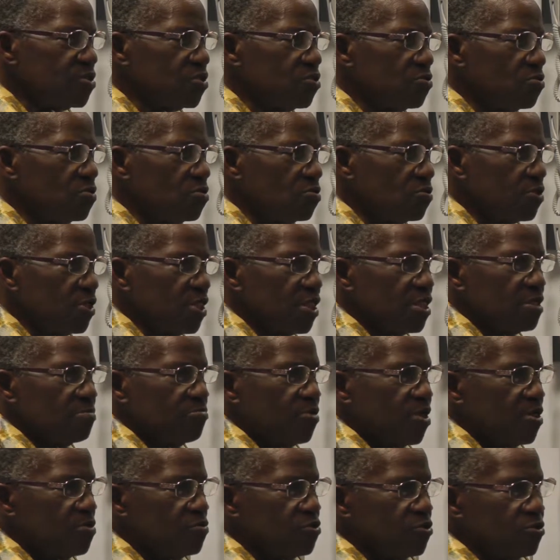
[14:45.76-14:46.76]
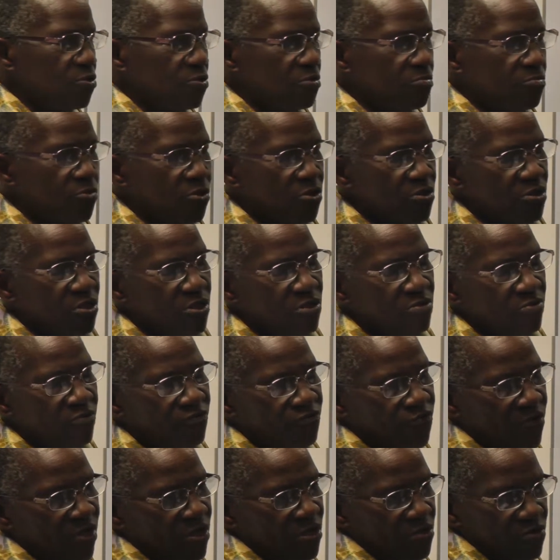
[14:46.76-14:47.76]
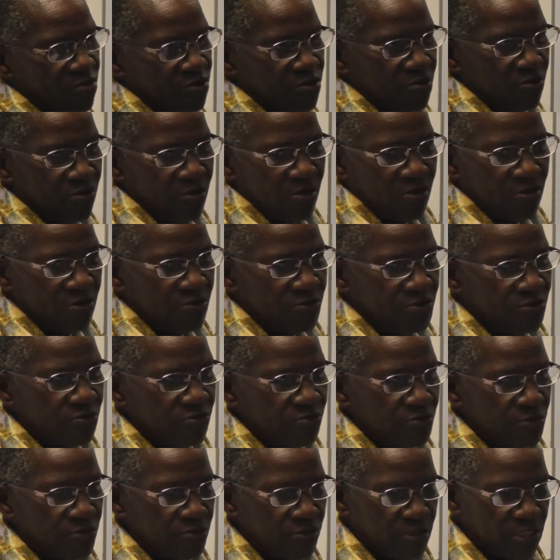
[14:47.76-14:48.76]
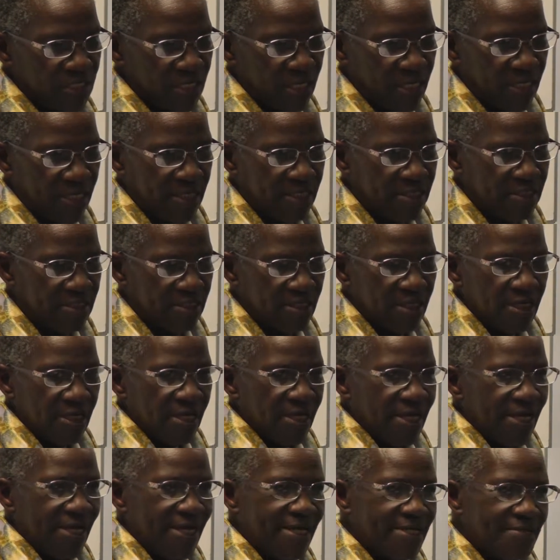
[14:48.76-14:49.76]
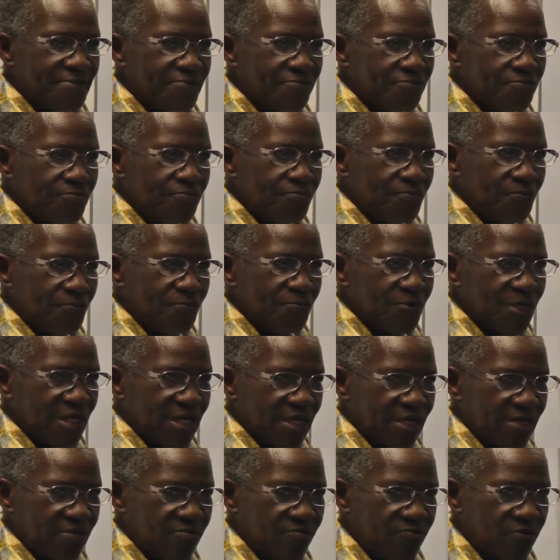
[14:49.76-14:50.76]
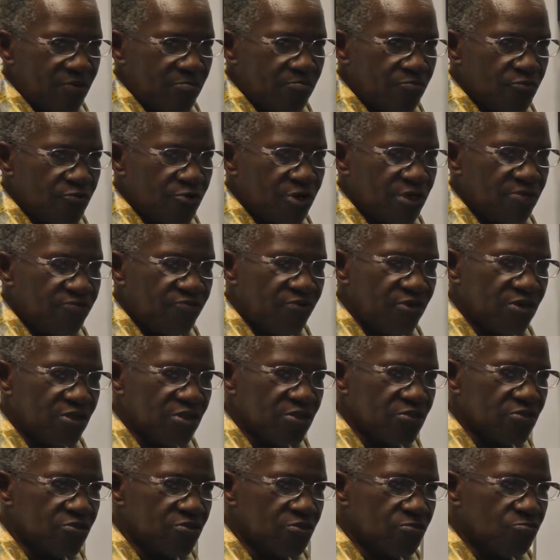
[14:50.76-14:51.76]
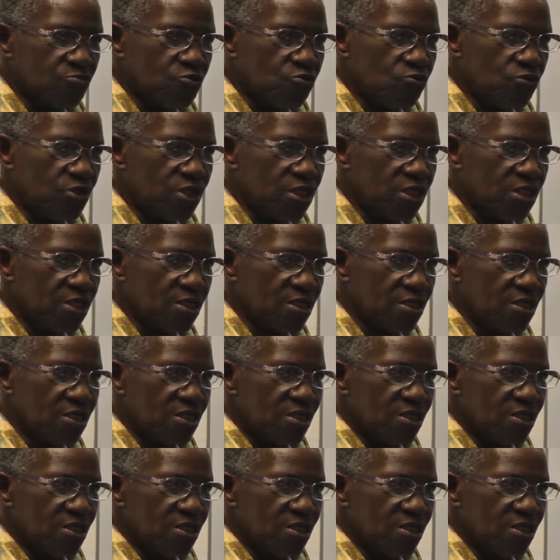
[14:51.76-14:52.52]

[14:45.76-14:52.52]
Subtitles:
you're looking about your mother, your father, your auntie or your dad, and you gave them breakfast this morning,